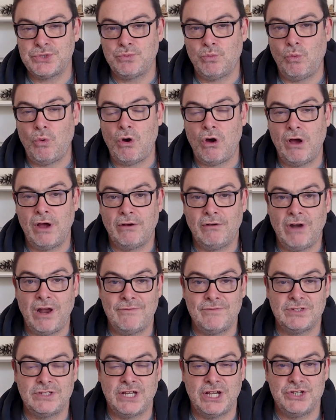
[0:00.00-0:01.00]
what
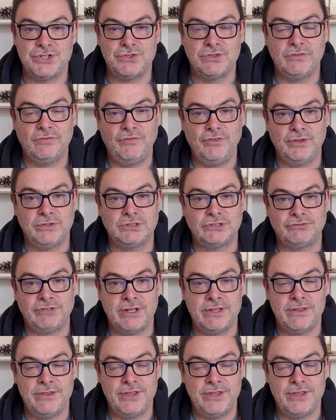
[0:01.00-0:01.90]
gravitational field strength